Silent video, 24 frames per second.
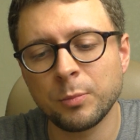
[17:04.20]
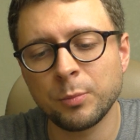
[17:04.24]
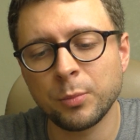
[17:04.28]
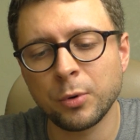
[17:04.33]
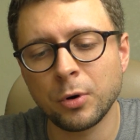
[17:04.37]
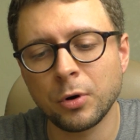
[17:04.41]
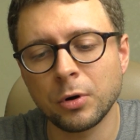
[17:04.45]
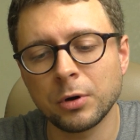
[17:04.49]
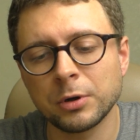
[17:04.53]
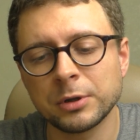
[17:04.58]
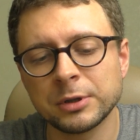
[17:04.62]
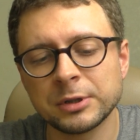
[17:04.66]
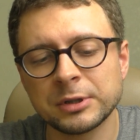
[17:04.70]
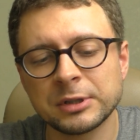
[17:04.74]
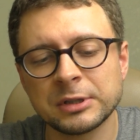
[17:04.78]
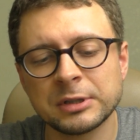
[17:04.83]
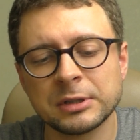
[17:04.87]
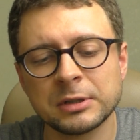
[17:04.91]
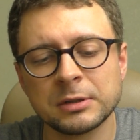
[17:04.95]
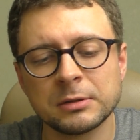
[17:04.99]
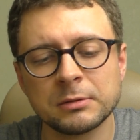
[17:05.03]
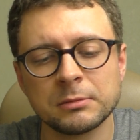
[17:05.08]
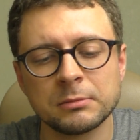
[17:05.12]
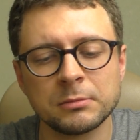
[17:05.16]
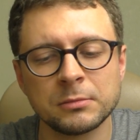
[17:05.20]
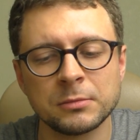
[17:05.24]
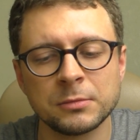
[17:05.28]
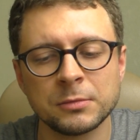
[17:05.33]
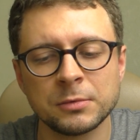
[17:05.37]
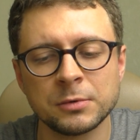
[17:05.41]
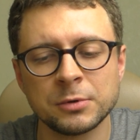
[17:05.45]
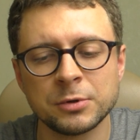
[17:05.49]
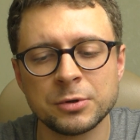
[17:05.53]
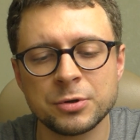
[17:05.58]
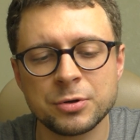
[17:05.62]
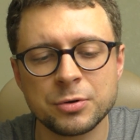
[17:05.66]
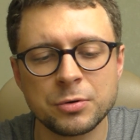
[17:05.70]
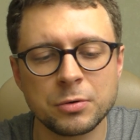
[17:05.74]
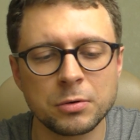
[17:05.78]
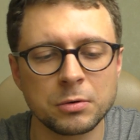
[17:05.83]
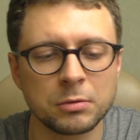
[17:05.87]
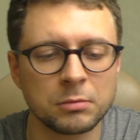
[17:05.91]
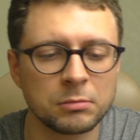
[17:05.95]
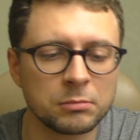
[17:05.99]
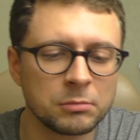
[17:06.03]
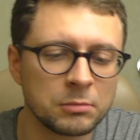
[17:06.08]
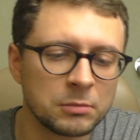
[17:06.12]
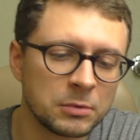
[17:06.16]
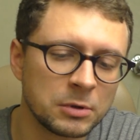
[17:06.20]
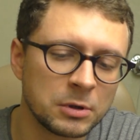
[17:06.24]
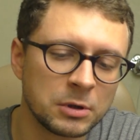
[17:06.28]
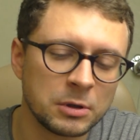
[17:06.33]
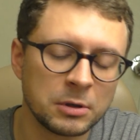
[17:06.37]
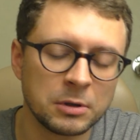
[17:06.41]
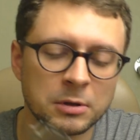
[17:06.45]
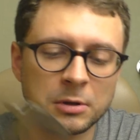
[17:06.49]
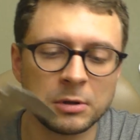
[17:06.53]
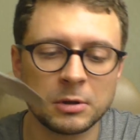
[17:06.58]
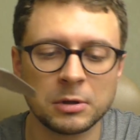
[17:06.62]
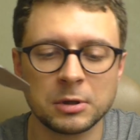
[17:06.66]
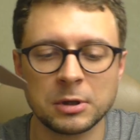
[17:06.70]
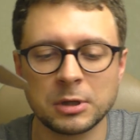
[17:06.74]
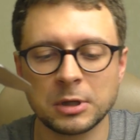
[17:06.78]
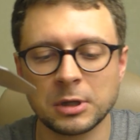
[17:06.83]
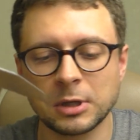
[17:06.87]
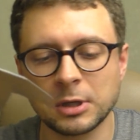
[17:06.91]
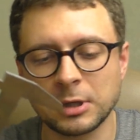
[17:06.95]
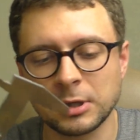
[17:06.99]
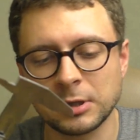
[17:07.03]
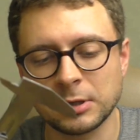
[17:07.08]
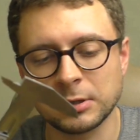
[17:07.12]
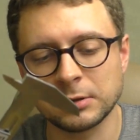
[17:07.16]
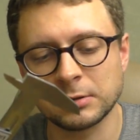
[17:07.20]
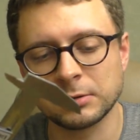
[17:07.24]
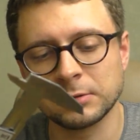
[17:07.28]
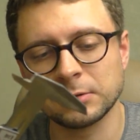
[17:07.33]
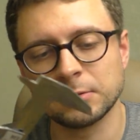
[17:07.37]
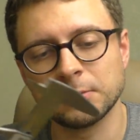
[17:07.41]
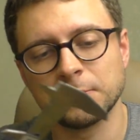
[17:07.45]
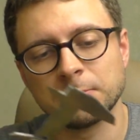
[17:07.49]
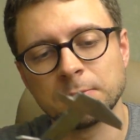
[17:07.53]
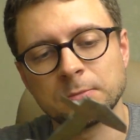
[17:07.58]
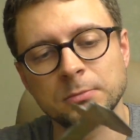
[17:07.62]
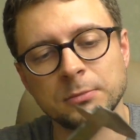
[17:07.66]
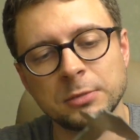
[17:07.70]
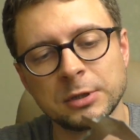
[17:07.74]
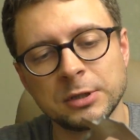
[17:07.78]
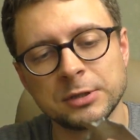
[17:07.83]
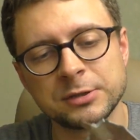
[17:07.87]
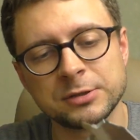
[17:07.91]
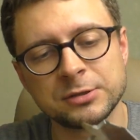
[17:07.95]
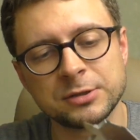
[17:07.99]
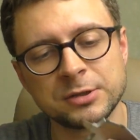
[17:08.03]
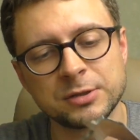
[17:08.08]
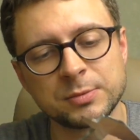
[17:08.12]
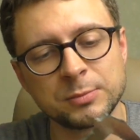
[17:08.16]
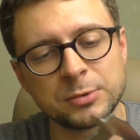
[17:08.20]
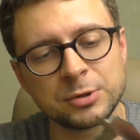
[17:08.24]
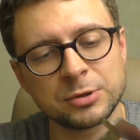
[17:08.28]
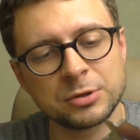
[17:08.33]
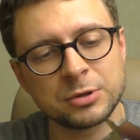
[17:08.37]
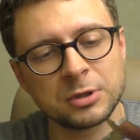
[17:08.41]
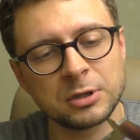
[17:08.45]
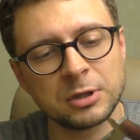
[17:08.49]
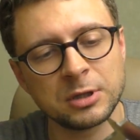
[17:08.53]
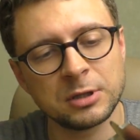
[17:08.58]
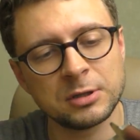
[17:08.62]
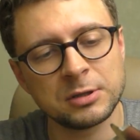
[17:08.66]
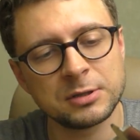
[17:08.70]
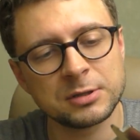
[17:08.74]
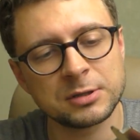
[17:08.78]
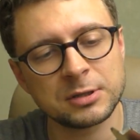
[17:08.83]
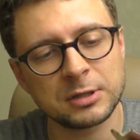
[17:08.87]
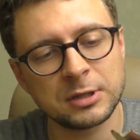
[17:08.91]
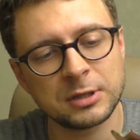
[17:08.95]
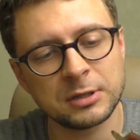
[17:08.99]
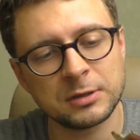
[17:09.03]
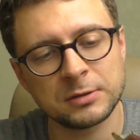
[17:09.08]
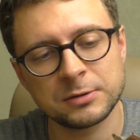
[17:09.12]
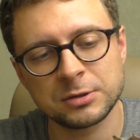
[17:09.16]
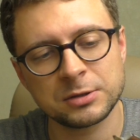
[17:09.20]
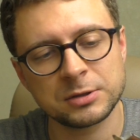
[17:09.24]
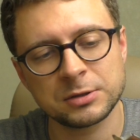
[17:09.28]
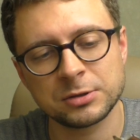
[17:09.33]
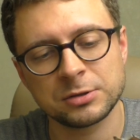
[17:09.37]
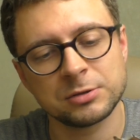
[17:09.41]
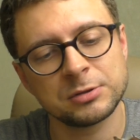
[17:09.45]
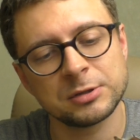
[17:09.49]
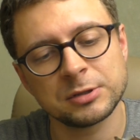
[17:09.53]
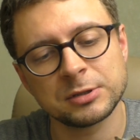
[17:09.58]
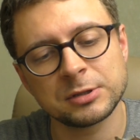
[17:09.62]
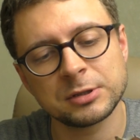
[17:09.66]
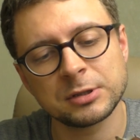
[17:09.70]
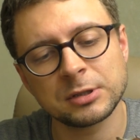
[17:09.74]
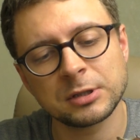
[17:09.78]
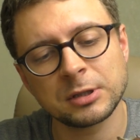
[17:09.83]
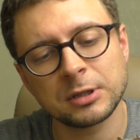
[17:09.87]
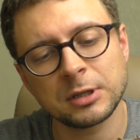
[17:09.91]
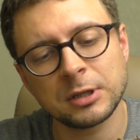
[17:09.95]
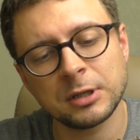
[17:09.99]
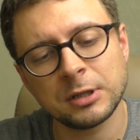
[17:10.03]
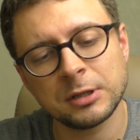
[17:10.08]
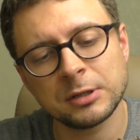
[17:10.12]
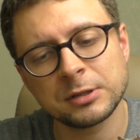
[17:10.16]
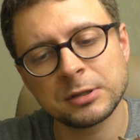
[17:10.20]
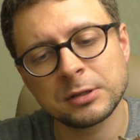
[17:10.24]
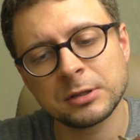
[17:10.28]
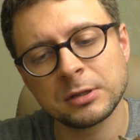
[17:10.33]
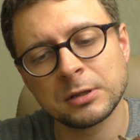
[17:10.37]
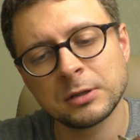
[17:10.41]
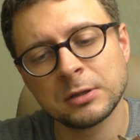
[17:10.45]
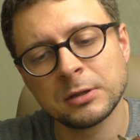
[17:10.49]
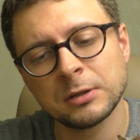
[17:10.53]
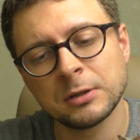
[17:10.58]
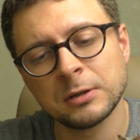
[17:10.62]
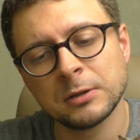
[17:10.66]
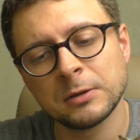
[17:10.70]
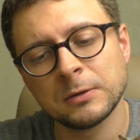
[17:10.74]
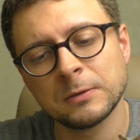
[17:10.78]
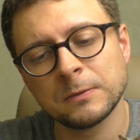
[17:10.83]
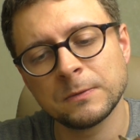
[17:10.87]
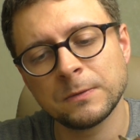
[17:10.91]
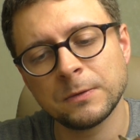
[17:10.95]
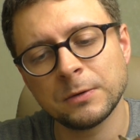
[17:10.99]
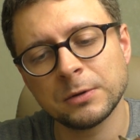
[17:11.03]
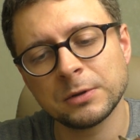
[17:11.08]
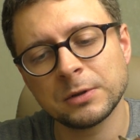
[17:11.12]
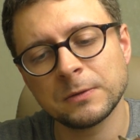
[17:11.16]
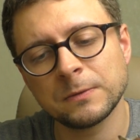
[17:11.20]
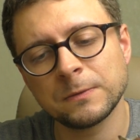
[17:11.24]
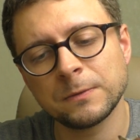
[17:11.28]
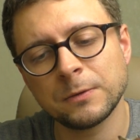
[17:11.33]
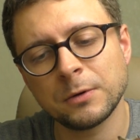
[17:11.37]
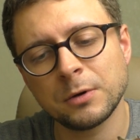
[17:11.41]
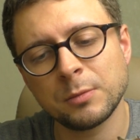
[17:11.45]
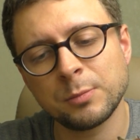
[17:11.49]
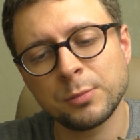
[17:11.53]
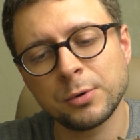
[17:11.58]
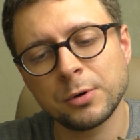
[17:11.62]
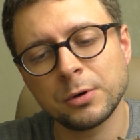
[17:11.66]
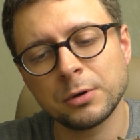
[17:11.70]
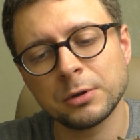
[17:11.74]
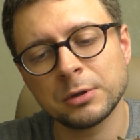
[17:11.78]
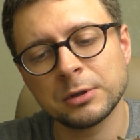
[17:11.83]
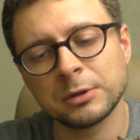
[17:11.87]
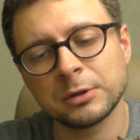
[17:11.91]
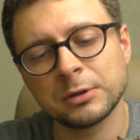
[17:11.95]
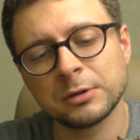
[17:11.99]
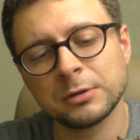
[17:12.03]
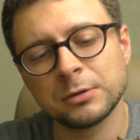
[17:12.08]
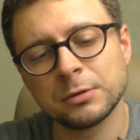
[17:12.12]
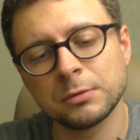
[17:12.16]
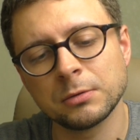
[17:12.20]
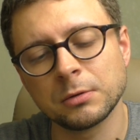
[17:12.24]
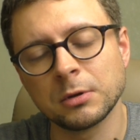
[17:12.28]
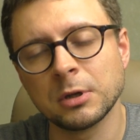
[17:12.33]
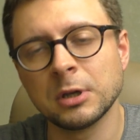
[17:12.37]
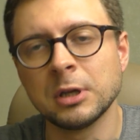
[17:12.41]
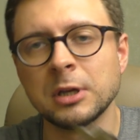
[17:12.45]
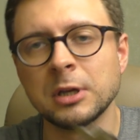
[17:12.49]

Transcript: point two. And let's just measure another side, just just in case. forty-four point two.